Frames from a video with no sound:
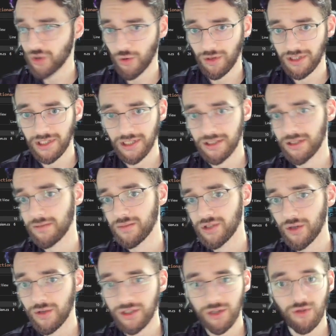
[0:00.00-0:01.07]
system. So
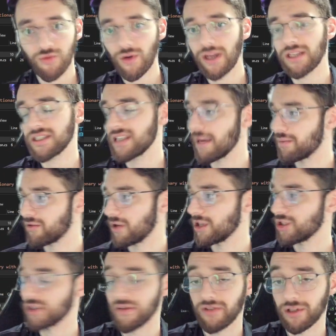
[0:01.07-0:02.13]
it's a great
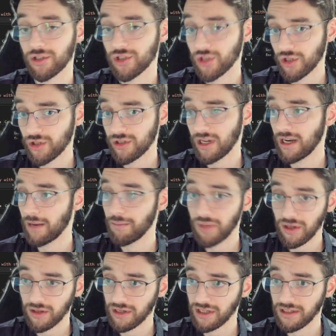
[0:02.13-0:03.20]
separation of concern and
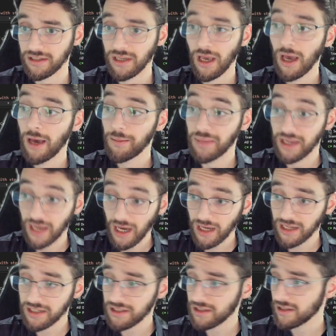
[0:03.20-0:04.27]
abilities
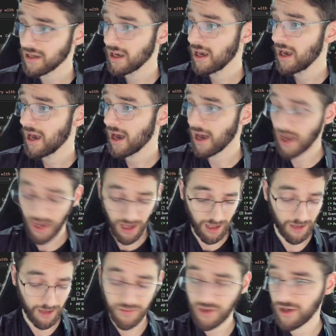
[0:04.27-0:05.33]
because,
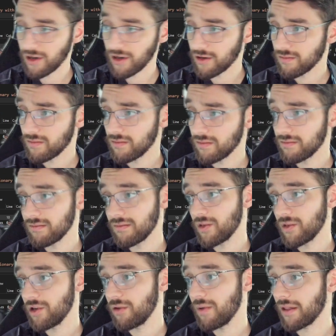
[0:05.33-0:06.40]
new
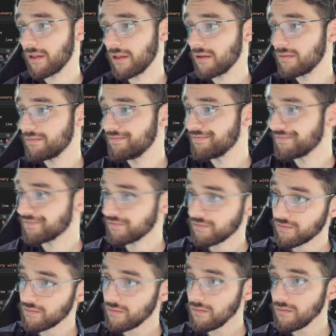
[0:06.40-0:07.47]
method,
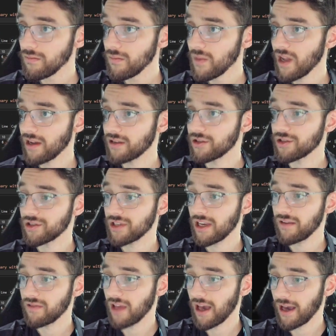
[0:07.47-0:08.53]
you can just save
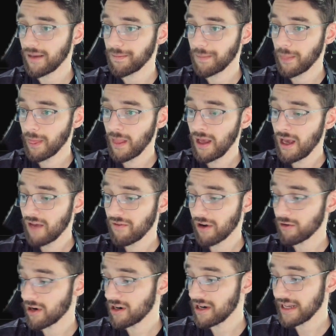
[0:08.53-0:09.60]
that. If I
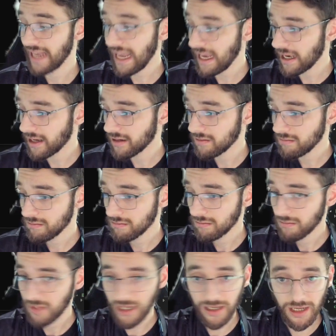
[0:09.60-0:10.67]
run it again,
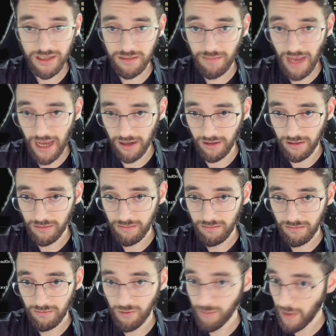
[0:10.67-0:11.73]
it doesn't matter.
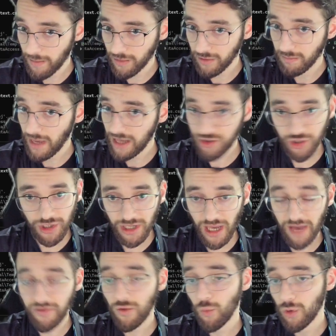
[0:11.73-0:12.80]
Remember,
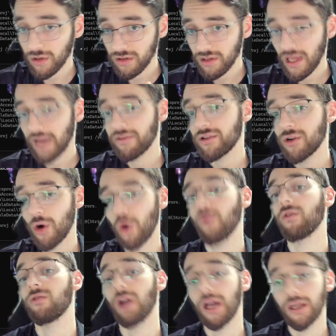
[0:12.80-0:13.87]
MagicEF will never
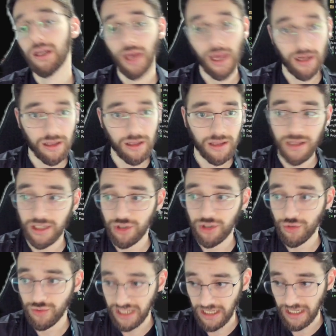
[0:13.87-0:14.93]
overwrite anything that you
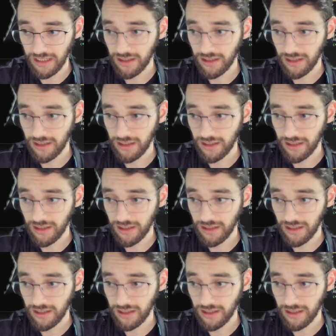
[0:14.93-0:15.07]
did.